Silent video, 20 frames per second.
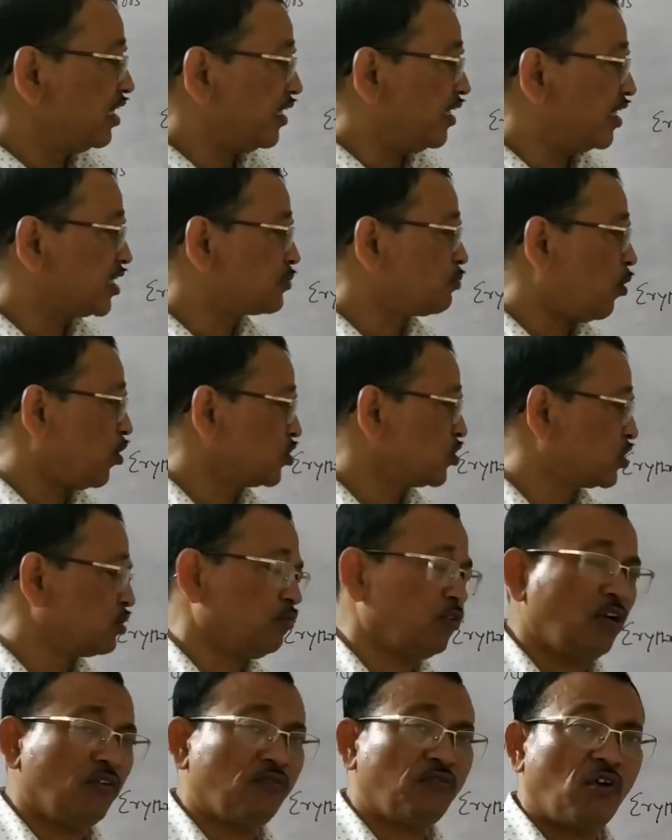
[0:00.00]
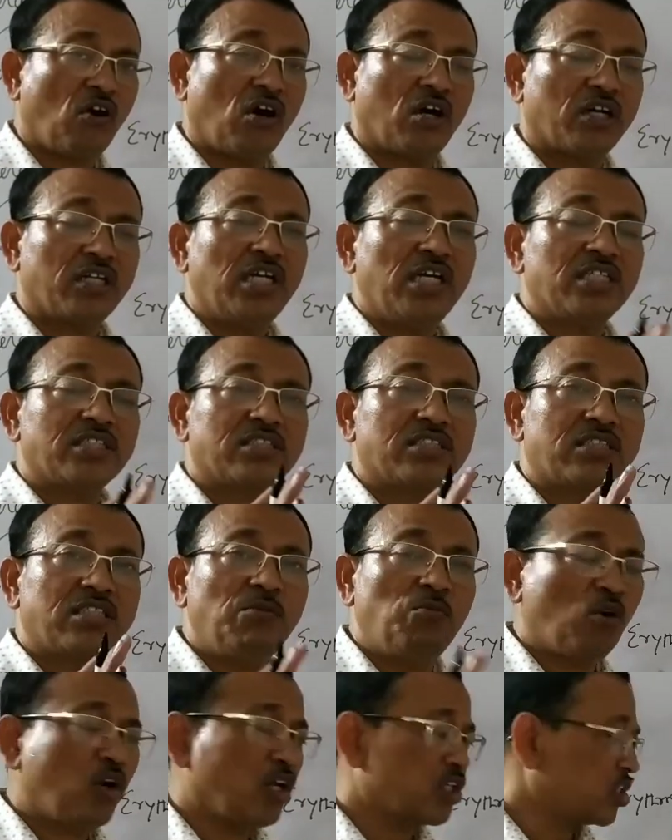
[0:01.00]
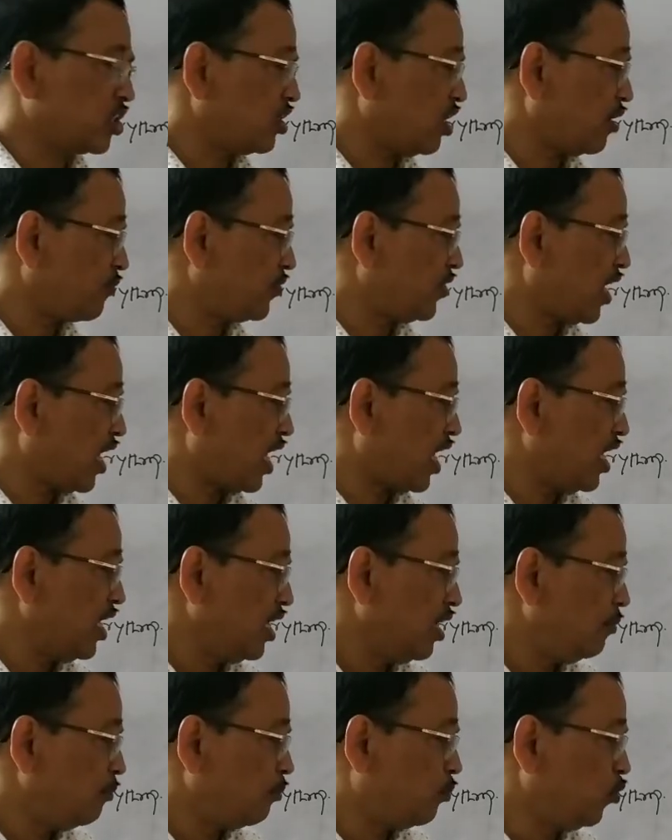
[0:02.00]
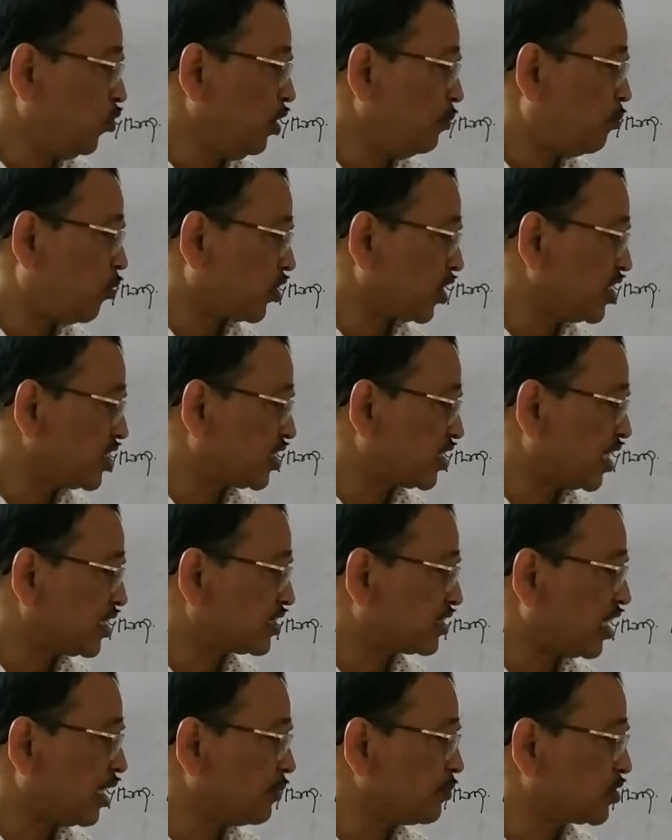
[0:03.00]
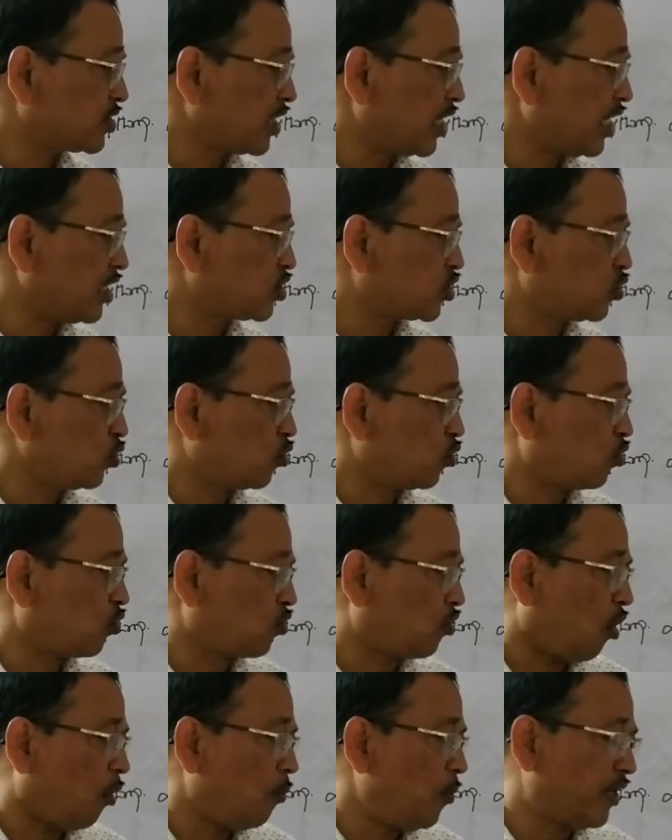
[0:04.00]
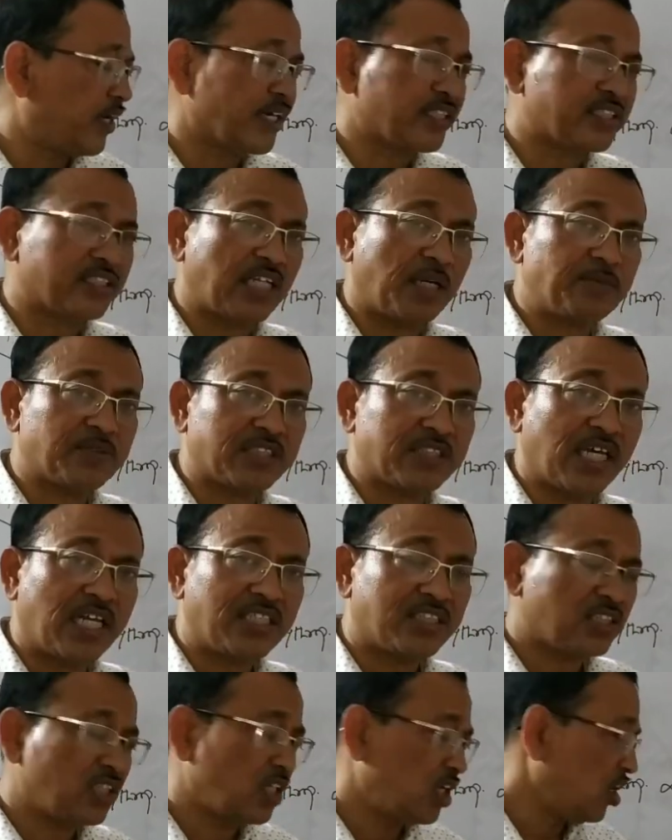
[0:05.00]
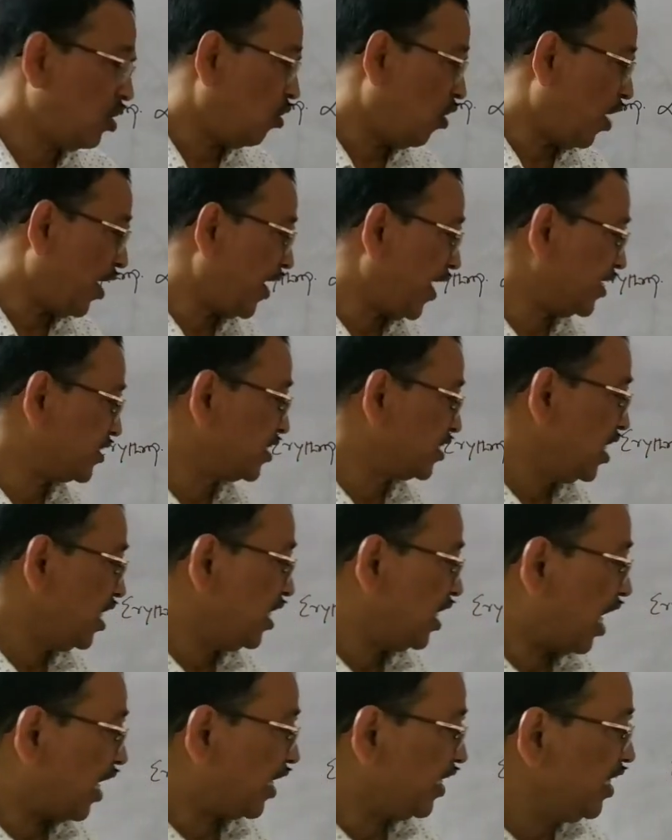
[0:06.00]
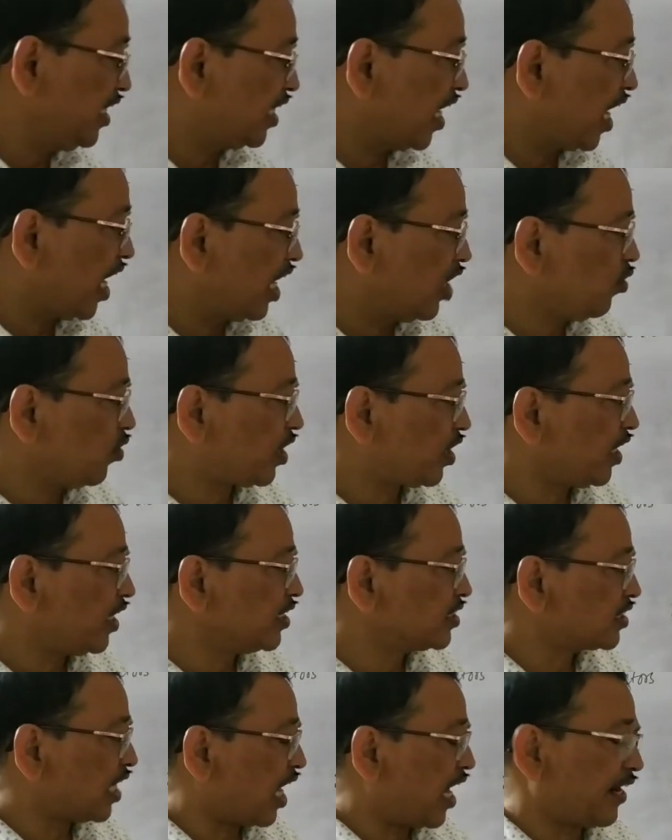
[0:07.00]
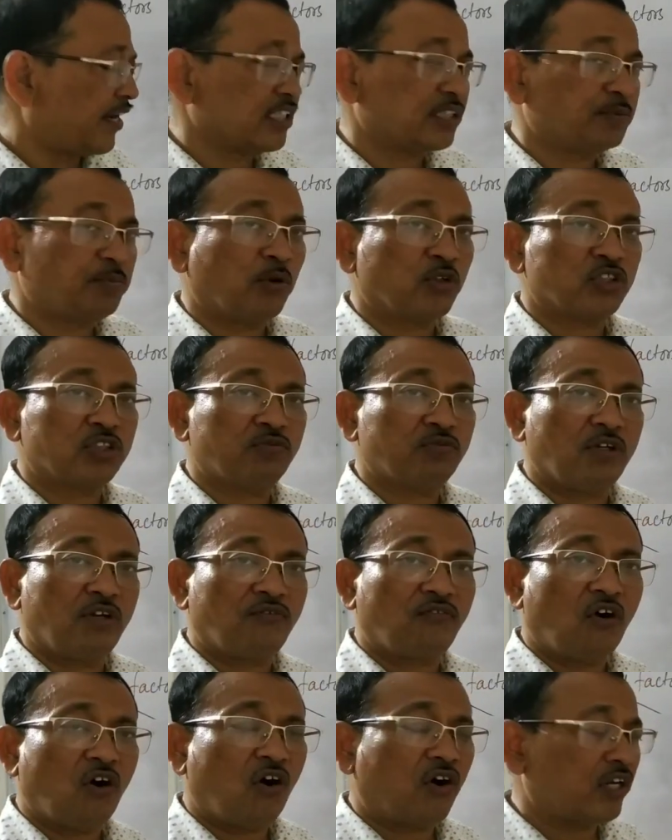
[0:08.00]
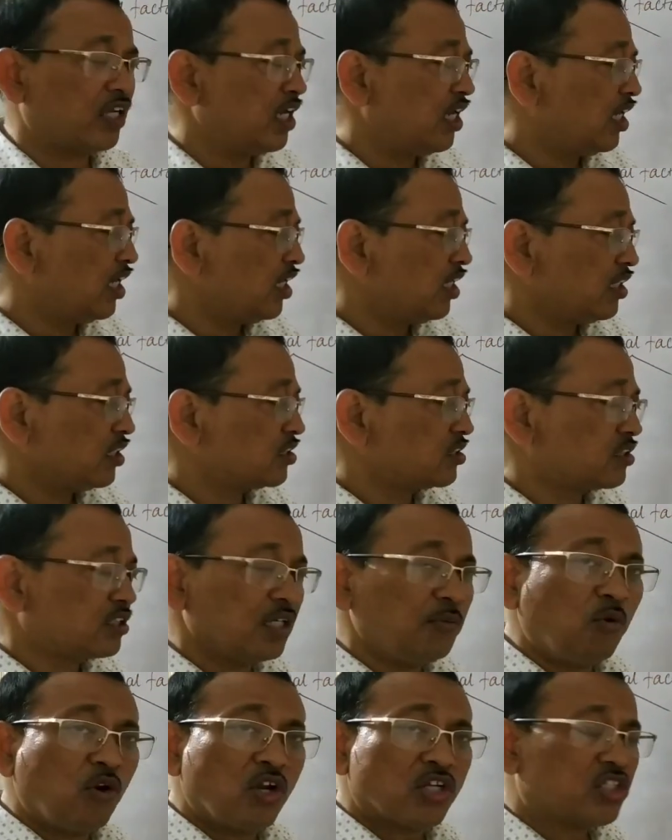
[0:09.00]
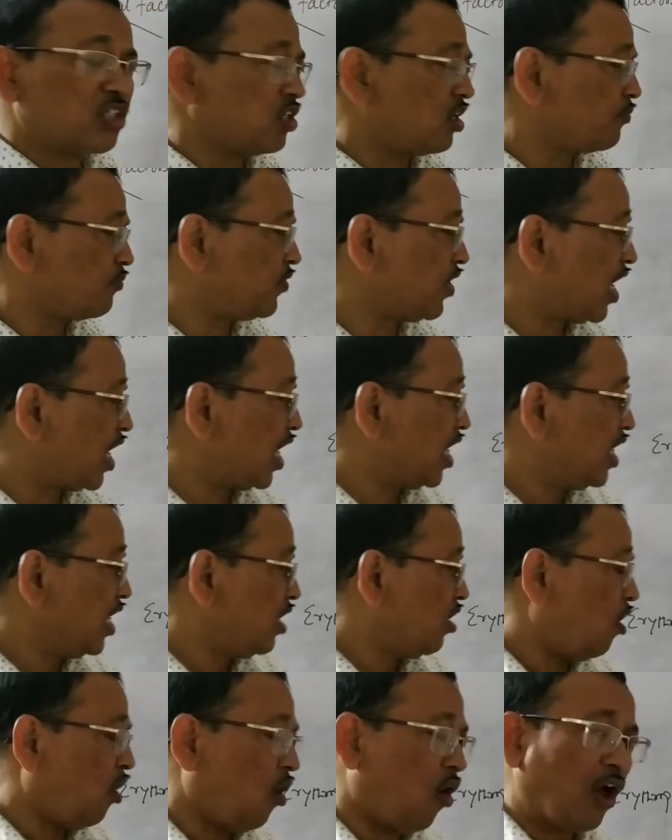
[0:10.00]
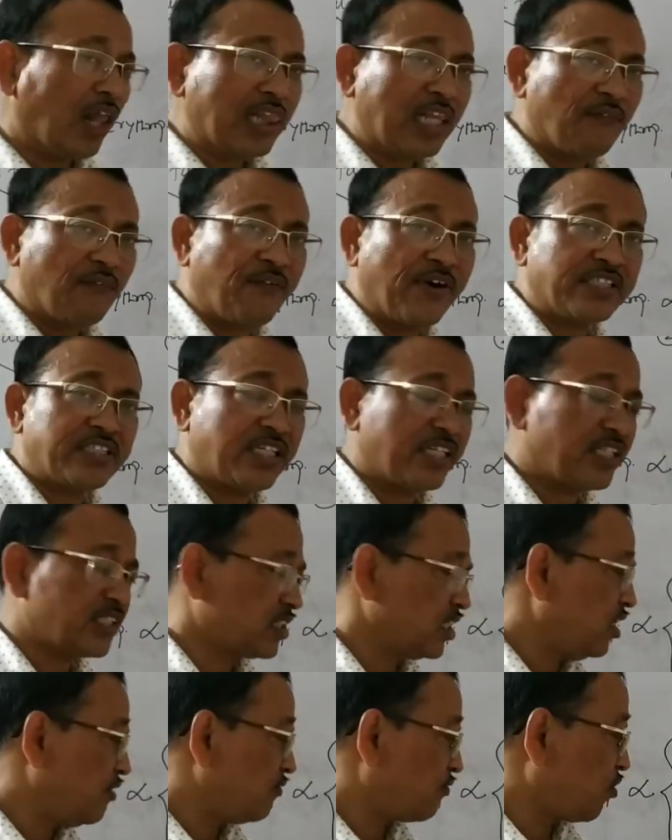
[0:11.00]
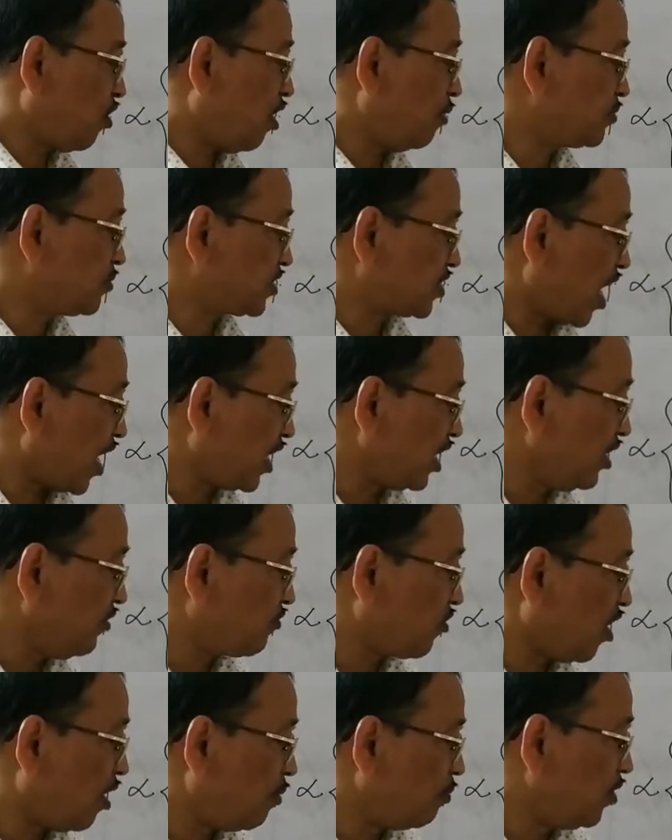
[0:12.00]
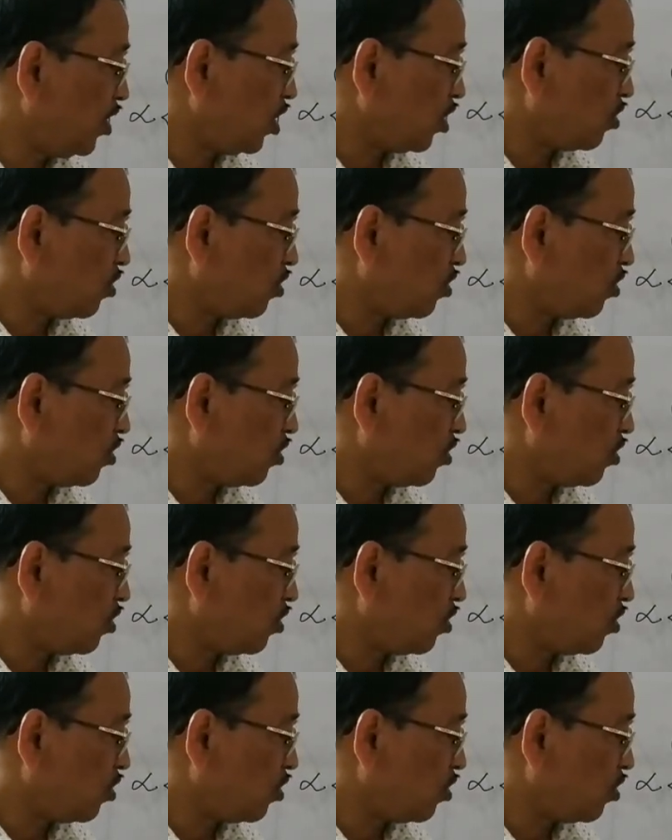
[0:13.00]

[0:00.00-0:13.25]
responsible for stimulation of the pluripotential stem cells to comitate stem cells, whereas interleukins are responsible for stimulation of all the phases starting from